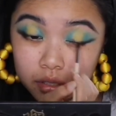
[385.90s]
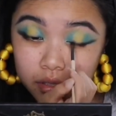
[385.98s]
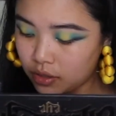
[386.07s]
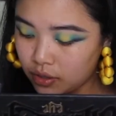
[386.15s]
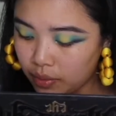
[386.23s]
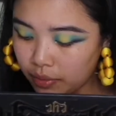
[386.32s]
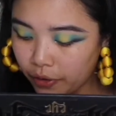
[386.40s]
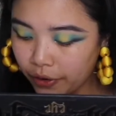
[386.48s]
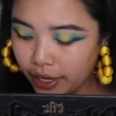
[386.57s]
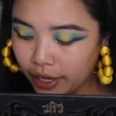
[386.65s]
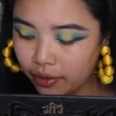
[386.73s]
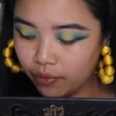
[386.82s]
So I'm
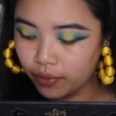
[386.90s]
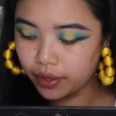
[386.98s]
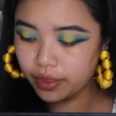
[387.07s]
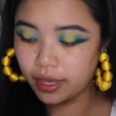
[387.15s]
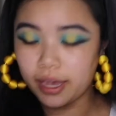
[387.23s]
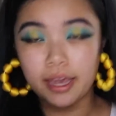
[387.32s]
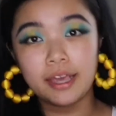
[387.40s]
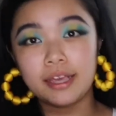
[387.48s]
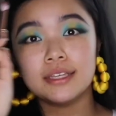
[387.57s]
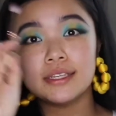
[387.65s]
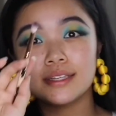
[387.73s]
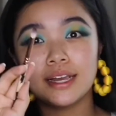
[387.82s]
going in with a
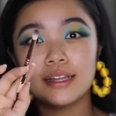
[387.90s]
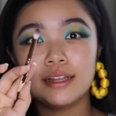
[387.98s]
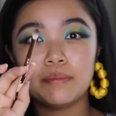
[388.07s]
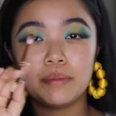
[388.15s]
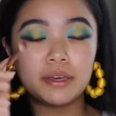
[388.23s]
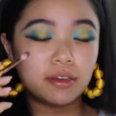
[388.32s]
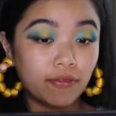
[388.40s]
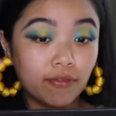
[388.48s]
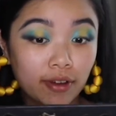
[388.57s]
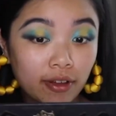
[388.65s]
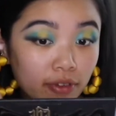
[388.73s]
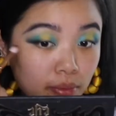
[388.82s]
slightly bigger
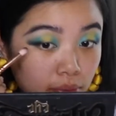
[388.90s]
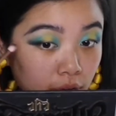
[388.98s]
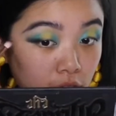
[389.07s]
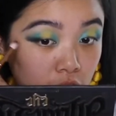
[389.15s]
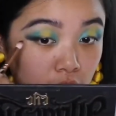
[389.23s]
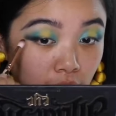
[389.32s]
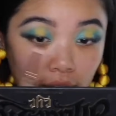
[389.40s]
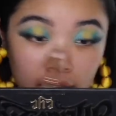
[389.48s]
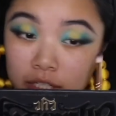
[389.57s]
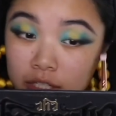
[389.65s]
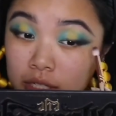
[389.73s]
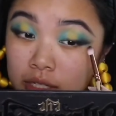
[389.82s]
fluffy brush
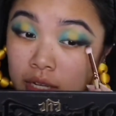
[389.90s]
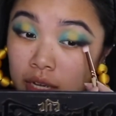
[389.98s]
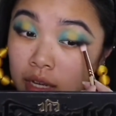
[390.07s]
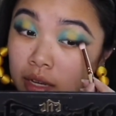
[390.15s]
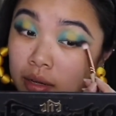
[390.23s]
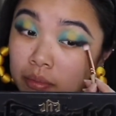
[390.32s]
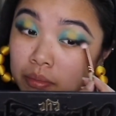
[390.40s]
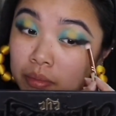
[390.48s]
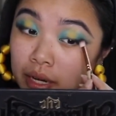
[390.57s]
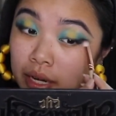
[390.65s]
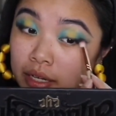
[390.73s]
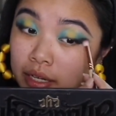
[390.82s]
and just
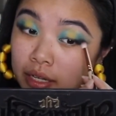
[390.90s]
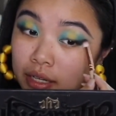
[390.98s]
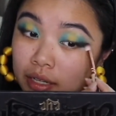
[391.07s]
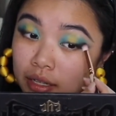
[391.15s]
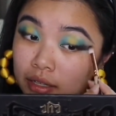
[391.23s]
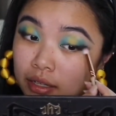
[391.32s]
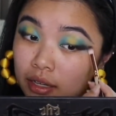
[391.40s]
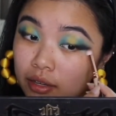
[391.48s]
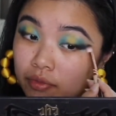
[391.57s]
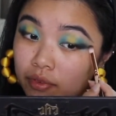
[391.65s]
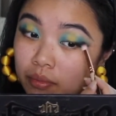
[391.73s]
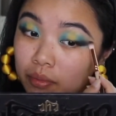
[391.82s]
blending it in
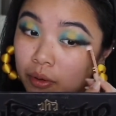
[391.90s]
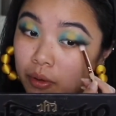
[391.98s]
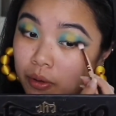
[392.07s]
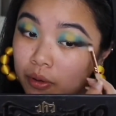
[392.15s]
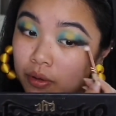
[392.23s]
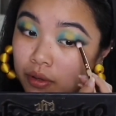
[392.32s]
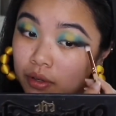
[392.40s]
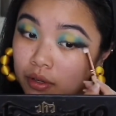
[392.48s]
even more.